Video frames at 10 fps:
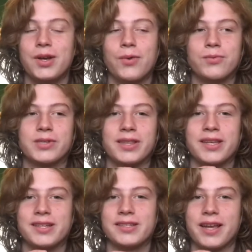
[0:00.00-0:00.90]
which I
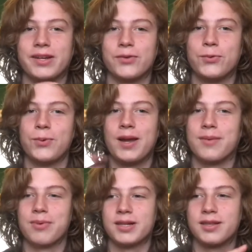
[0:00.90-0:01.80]
think is like a cool way
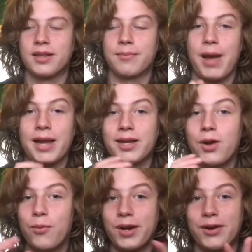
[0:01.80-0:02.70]
to bring something back.
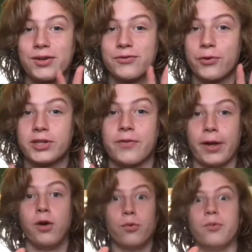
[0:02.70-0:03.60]
When I heard his voice, I'm
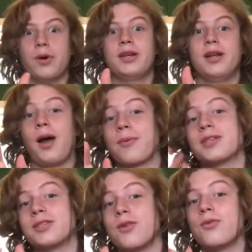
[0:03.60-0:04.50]
like, what? I
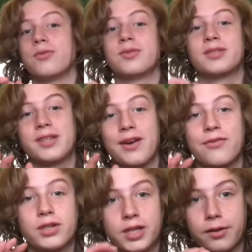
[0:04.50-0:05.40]
was so scared
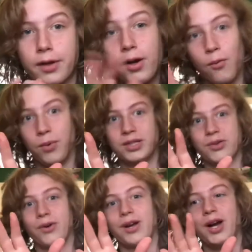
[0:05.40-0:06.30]
for a second. I'm like, what is
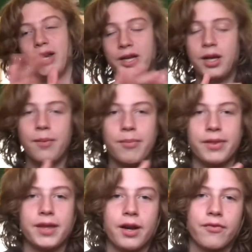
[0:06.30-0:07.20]
going on?
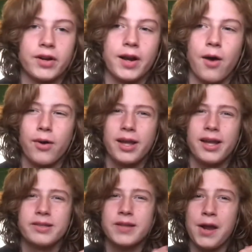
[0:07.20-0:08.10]
But then I figured out.
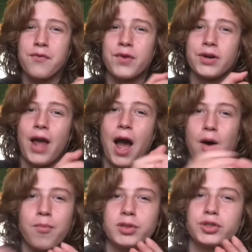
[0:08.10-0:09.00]
It's kind of weird
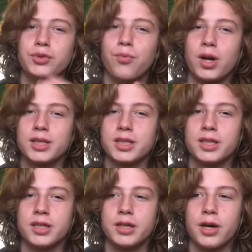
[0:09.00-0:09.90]
how much she wants
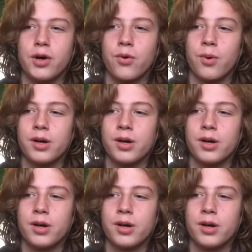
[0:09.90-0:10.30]
to go.